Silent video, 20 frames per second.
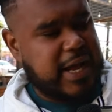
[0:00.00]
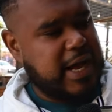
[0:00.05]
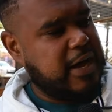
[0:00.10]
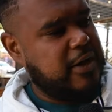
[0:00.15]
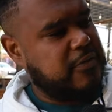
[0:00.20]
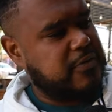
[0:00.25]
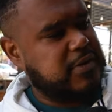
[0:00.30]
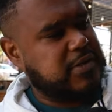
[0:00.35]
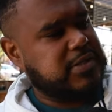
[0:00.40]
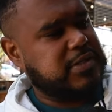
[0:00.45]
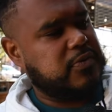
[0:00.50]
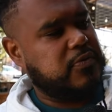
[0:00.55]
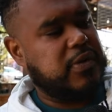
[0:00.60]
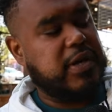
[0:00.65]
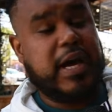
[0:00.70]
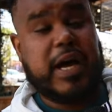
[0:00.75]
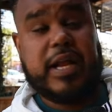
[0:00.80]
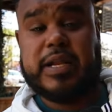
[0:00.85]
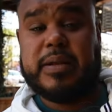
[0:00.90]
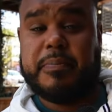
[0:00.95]
hours. We
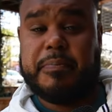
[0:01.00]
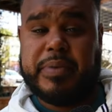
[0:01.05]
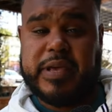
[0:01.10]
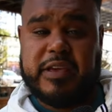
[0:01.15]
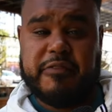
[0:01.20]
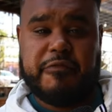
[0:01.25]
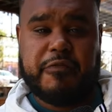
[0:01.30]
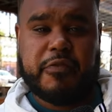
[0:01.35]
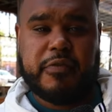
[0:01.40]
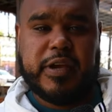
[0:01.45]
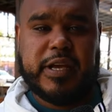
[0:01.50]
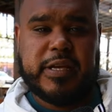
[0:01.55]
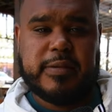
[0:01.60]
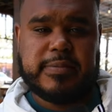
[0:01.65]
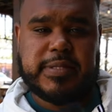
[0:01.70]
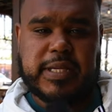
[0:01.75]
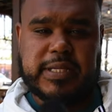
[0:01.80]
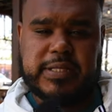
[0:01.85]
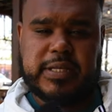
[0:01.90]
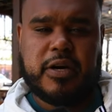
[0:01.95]
got the beef
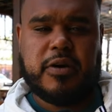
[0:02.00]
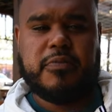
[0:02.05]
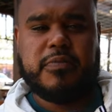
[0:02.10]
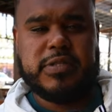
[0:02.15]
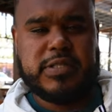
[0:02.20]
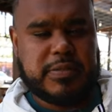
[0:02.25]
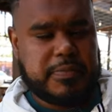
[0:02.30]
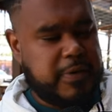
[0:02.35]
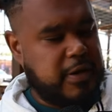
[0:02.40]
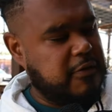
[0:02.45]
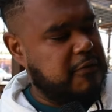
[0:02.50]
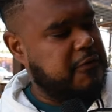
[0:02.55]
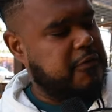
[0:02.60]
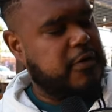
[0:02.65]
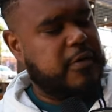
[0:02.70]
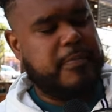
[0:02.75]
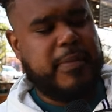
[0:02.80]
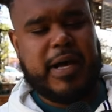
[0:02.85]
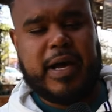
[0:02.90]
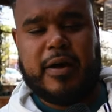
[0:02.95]
ribs, they told we smoked for
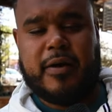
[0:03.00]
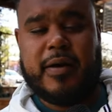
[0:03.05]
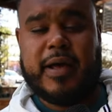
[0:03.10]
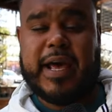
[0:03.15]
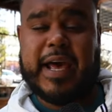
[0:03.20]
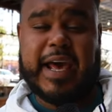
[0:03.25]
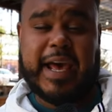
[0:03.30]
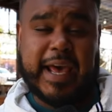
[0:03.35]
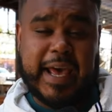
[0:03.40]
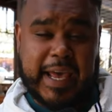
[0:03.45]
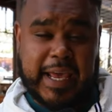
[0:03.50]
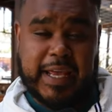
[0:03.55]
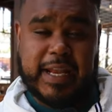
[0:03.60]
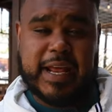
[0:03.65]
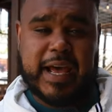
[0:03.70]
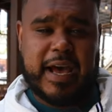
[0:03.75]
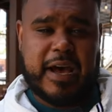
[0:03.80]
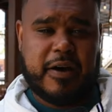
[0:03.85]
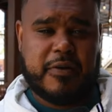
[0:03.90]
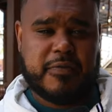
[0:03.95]
about eight
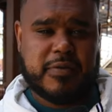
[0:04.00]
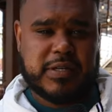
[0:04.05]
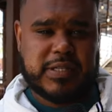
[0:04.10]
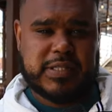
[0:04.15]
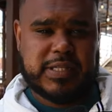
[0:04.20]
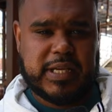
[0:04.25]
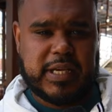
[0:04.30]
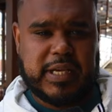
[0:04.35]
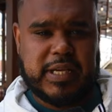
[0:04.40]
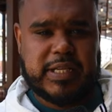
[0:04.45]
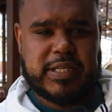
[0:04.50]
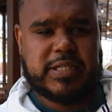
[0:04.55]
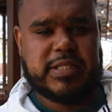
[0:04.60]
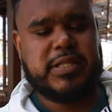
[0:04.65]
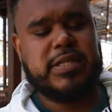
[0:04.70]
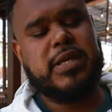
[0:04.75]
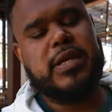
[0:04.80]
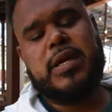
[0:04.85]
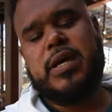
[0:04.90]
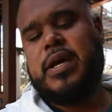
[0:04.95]
hours each.
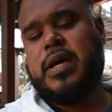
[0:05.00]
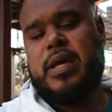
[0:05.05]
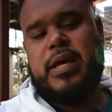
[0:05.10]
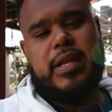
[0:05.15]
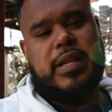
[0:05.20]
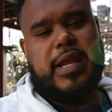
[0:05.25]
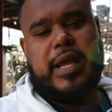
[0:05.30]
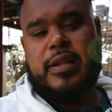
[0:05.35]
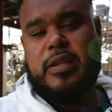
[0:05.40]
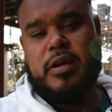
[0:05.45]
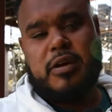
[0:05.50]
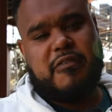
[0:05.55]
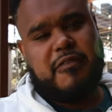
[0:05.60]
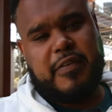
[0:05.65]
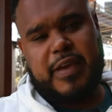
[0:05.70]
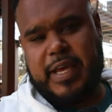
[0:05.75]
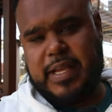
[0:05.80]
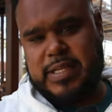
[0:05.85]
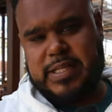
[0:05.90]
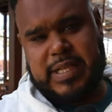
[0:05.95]
They look
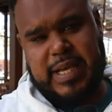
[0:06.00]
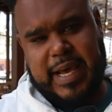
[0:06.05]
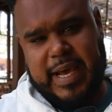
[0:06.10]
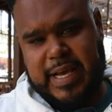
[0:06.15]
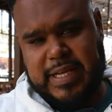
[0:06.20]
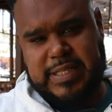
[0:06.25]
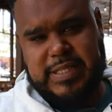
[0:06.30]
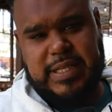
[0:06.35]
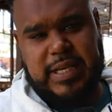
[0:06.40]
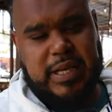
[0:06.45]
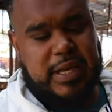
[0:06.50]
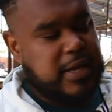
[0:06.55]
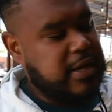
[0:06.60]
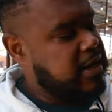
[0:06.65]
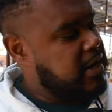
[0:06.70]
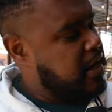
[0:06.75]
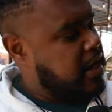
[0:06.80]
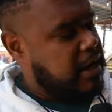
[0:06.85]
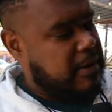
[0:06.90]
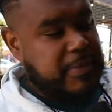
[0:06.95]
fantastic.
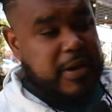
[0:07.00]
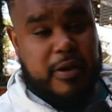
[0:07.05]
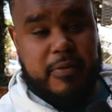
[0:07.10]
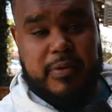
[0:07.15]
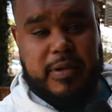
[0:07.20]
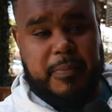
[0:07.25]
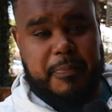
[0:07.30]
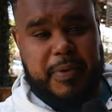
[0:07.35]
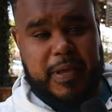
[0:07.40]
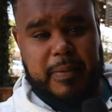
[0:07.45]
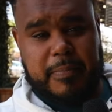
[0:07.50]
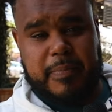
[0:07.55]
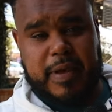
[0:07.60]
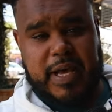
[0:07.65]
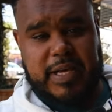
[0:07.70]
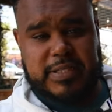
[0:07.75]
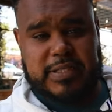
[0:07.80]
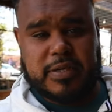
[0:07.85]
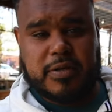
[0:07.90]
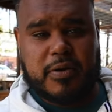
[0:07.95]
I'm here with the pit
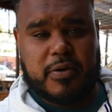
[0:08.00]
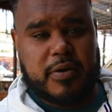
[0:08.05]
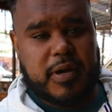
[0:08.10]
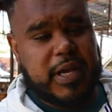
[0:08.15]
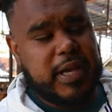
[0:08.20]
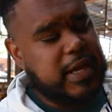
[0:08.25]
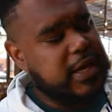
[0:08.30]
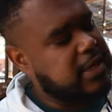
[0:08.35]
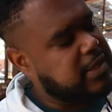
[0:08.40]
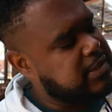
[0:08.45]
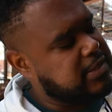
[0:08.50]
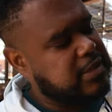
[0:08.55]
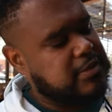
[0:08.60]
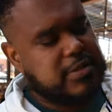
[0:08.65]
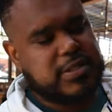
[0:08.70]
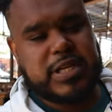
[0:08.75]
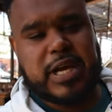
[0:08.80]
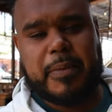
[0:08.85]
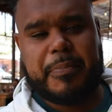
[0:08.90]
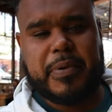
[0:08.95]
master, Craig. Let's go
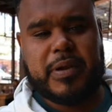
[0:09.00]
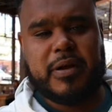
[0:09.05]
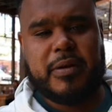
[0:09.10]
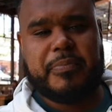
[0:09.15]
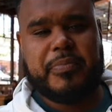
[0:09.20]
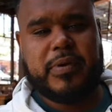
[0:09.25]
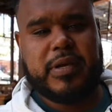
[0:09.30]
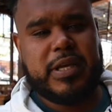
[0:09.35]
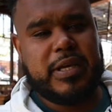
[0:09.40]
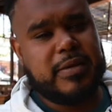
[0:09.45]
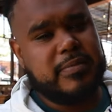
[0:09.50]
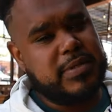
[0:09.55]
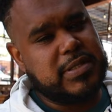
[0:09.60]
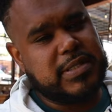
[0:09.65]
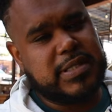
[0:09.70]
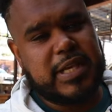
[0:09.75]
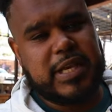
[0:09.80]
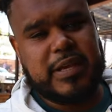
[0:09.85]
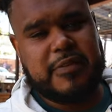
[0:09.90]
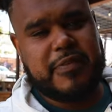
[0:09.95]
chop it up with him and
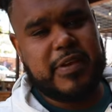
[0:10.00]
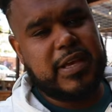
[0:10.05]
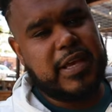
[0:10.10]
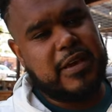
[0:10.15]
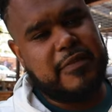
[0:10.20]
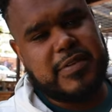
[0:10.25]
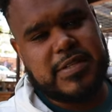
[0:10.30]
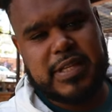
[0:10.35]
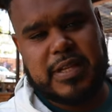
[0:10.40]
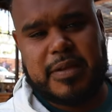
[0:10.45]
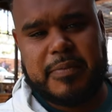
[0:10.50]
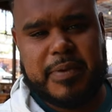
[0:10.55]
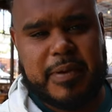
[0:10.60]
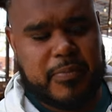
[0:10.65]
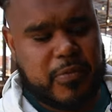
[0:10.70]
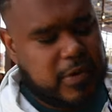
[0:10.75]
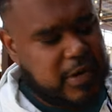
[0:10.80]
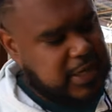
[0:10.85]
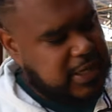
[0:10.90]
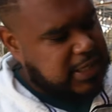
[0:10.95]
see if he can give us a little bit
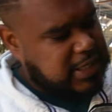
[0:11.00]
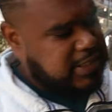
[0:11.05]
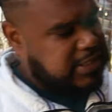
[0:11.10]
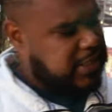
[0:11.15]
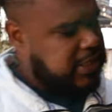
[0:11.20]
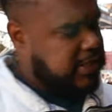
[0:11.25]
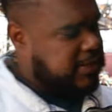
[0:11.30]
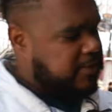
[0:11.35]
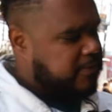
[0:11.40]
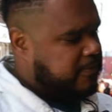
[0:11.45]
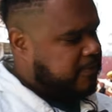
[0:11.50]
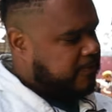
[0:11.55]
more detail.